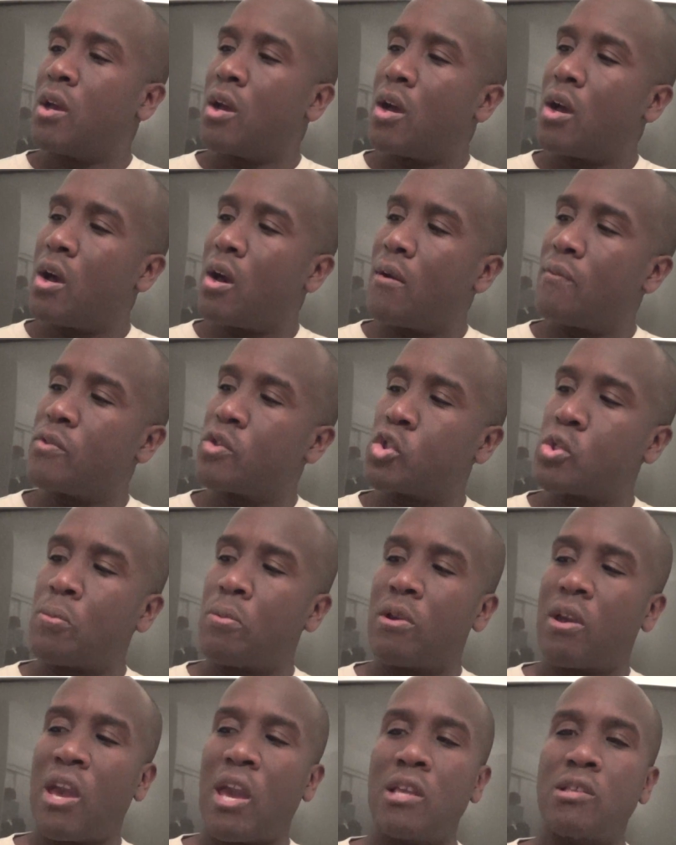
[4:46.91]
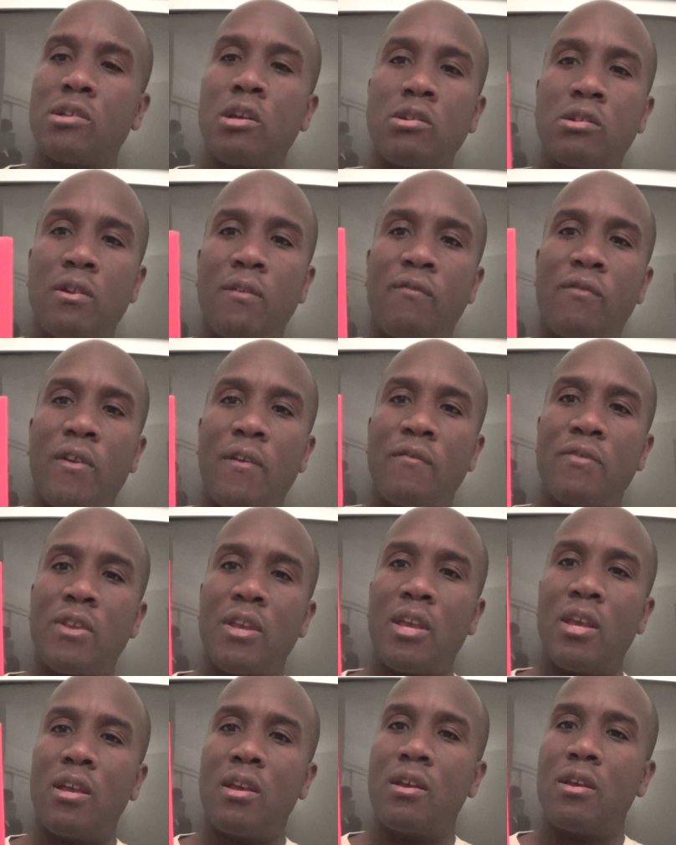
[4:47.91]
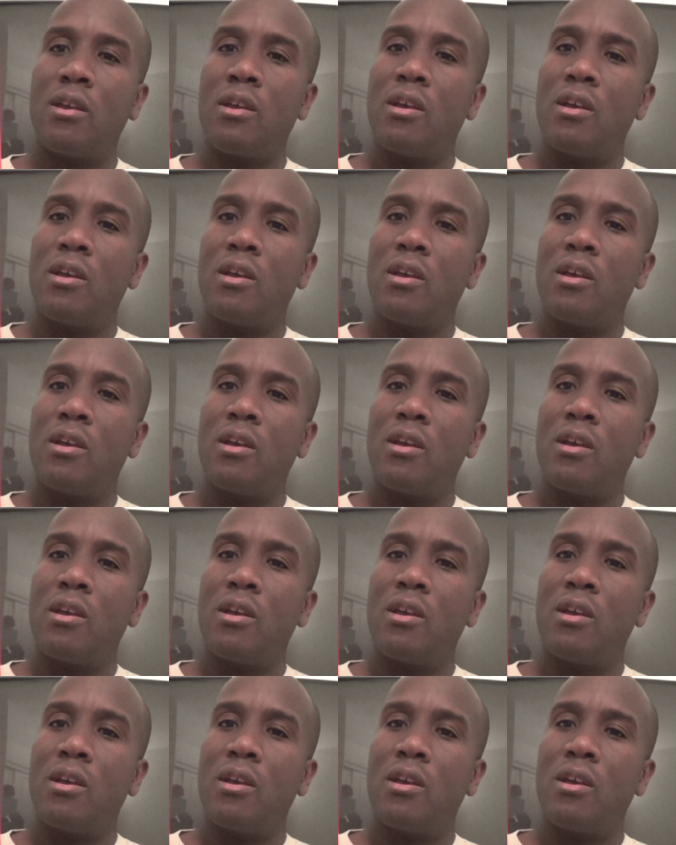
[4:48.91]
the Super Games 150